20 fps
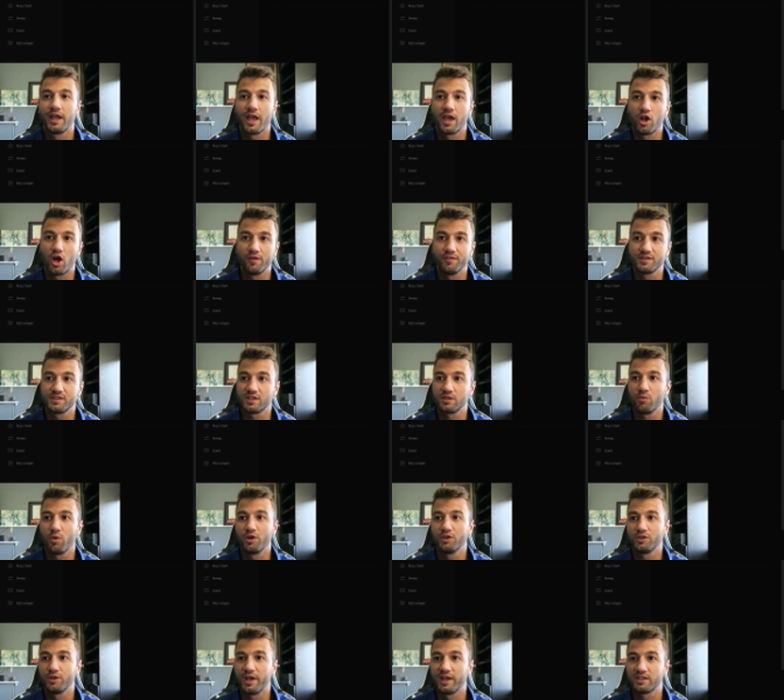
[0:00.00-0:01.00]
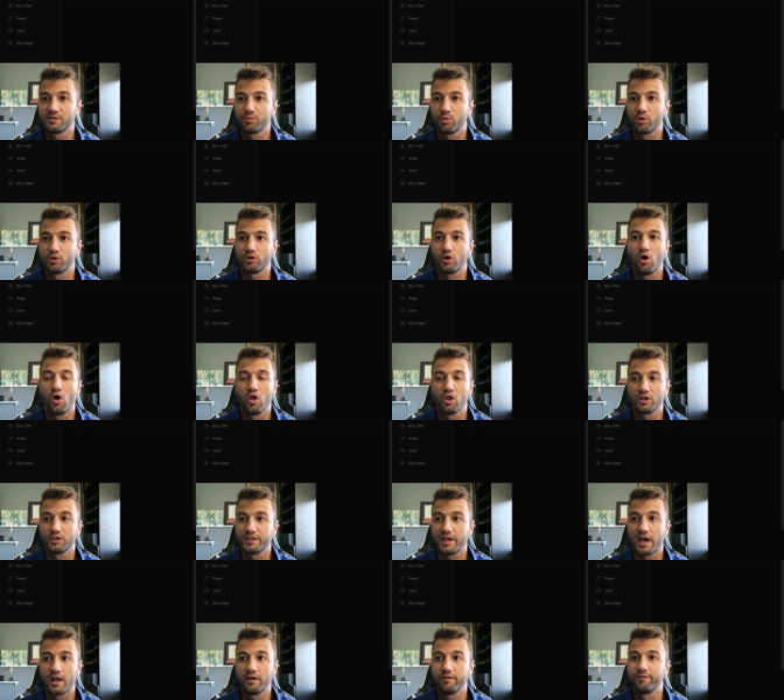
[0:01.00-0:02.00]
And obviously want to export all
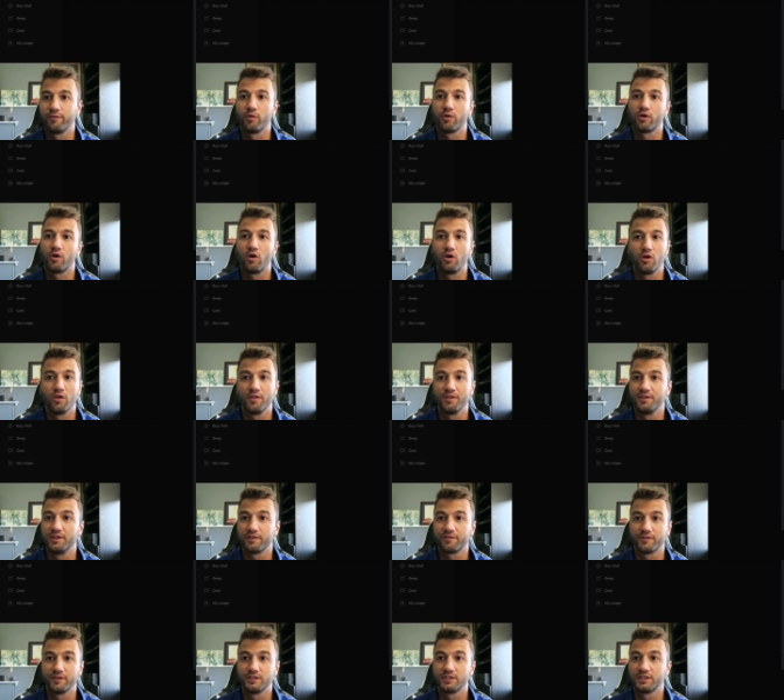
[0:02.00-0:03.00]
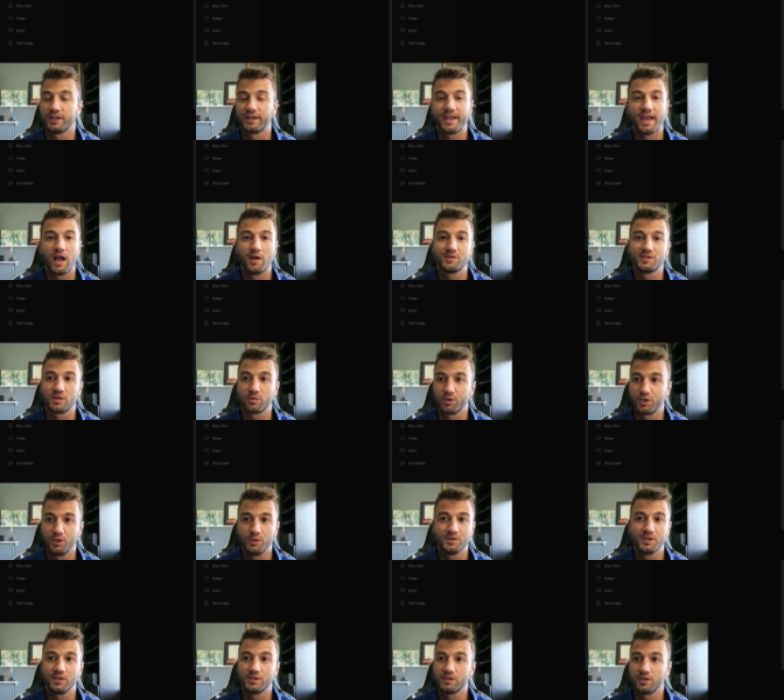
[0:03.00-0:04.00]
our data for all the different accounts that we're
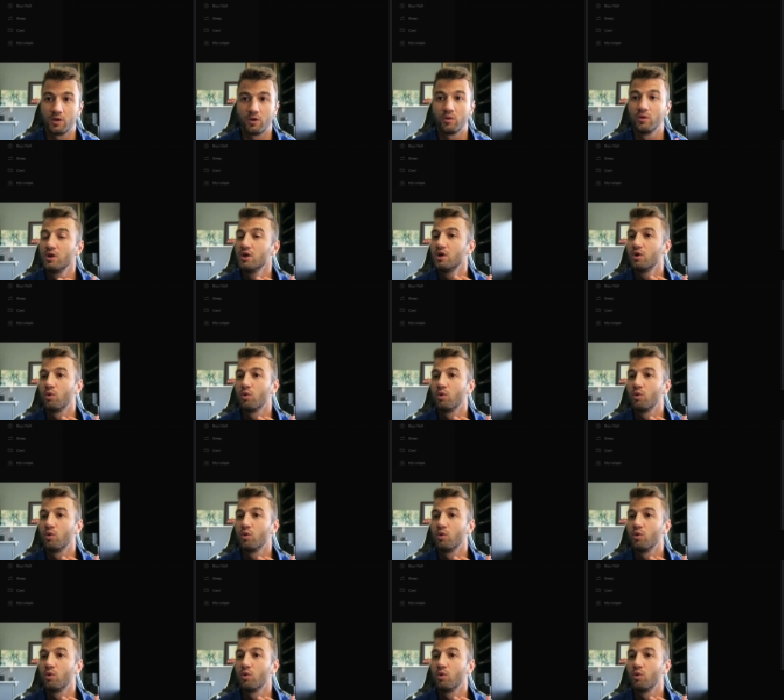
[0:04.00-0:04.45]
using, so